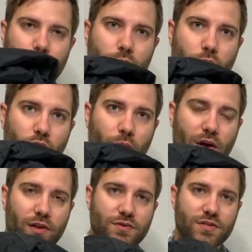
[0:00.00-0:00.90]
we put all the wet
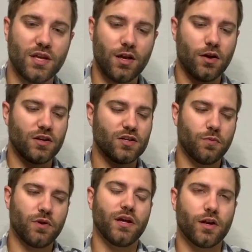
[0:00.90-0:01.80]
clothes in here and just
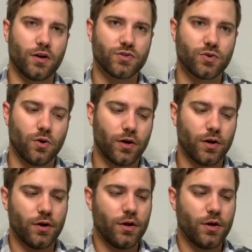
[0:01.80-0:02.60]
put it in our stroller.